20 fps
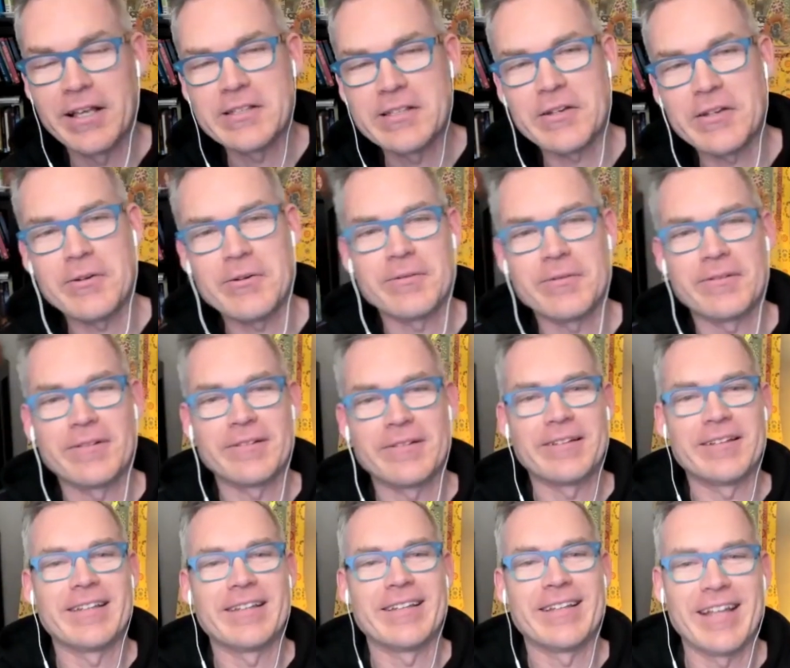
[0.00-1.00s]
So
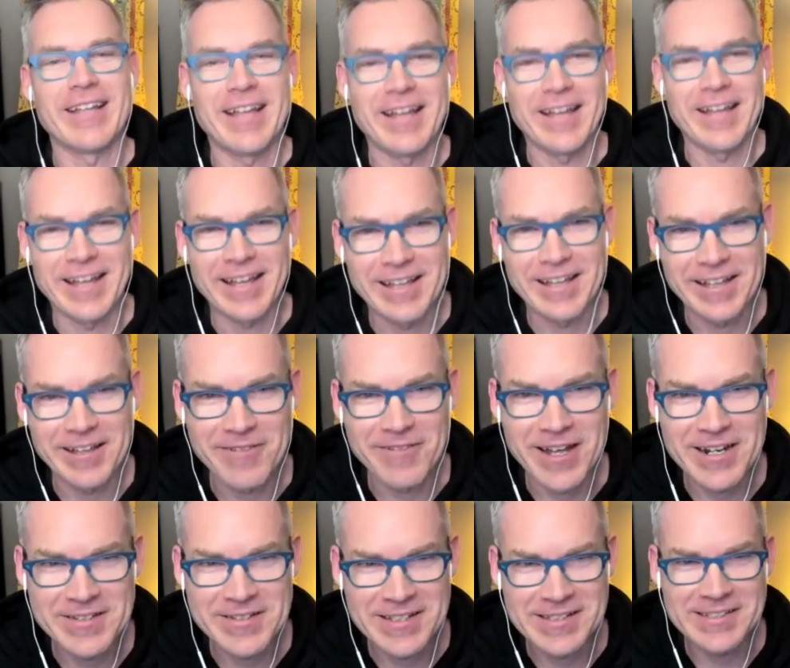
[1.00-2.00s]
I
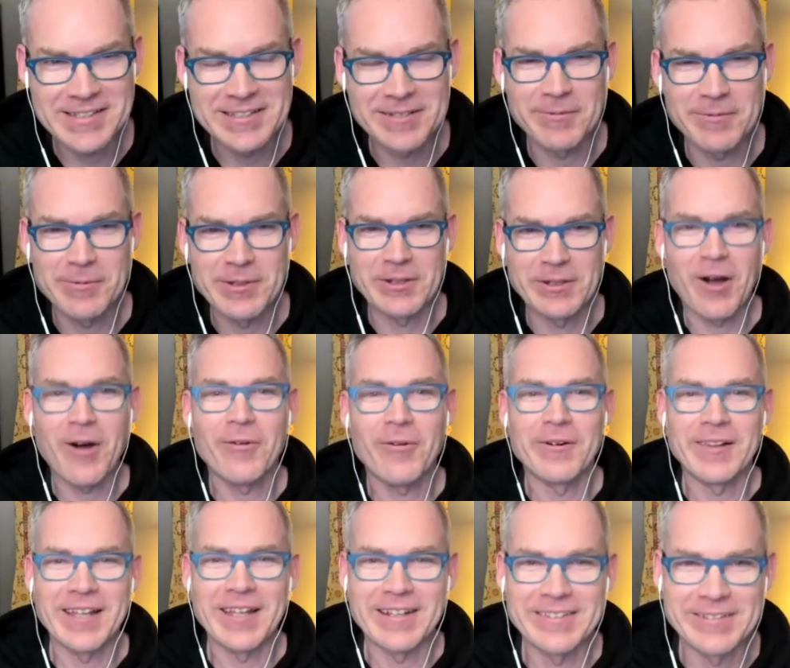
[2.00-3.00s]
imagine this is something we can all
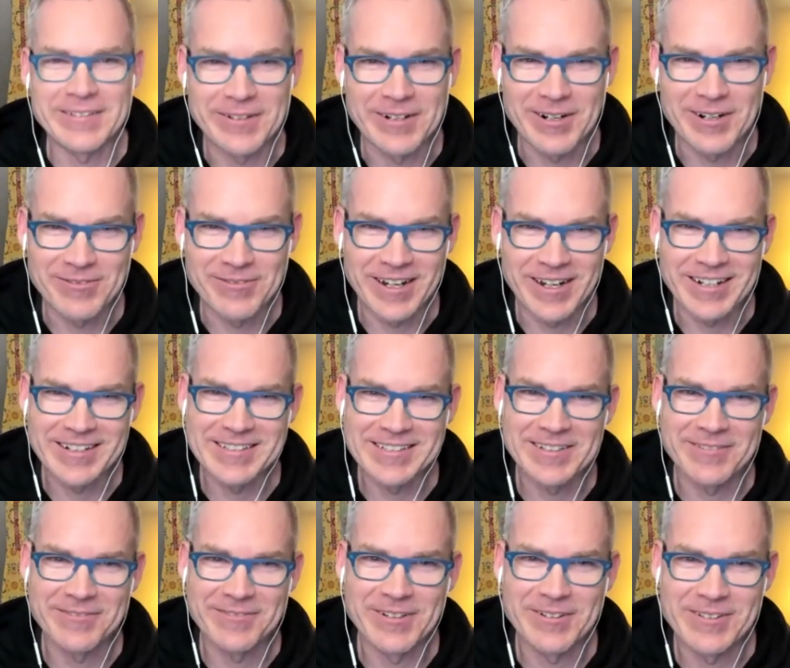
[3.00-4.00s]
relate to in our
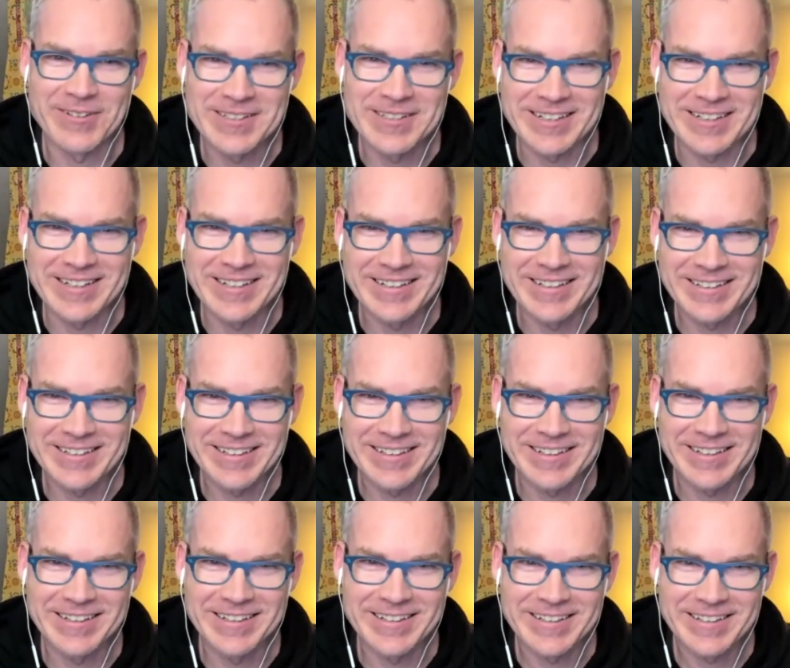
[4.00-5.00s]
practice of noticing uh,
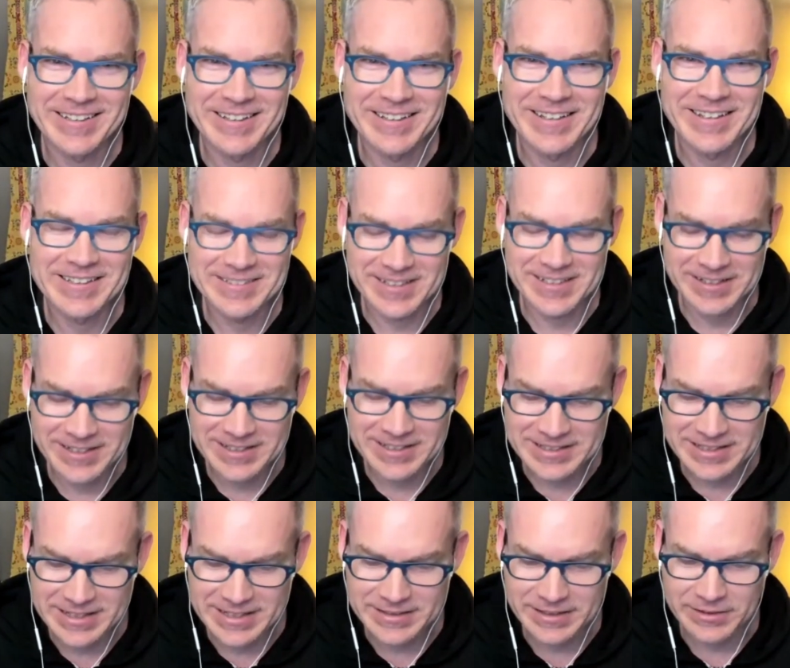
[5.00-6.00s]
these
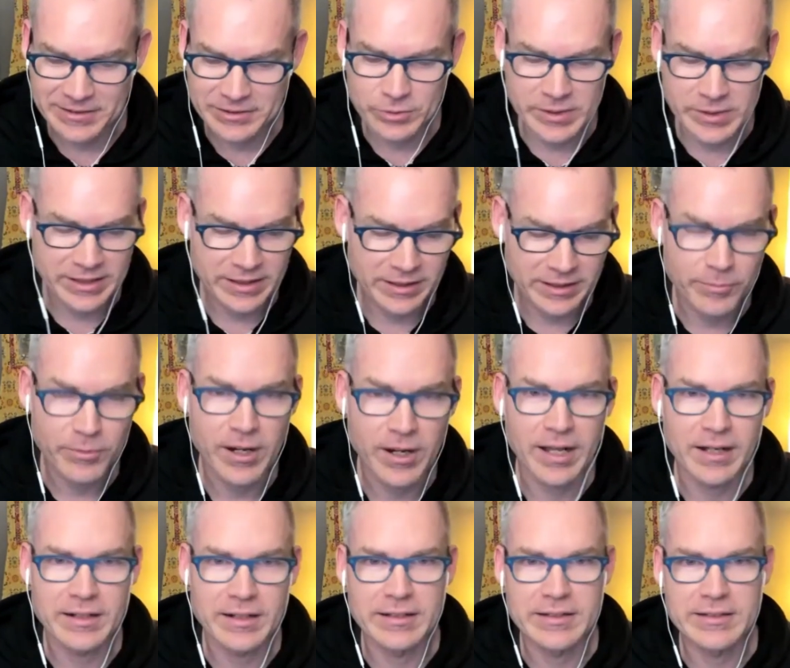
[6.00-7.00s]
tendencies and tweaking
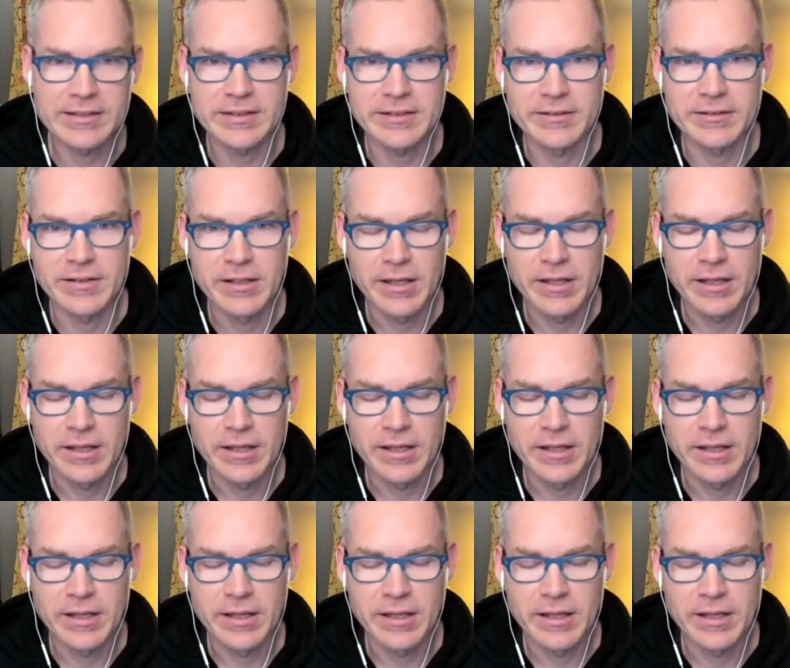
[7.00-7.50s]
practice. And,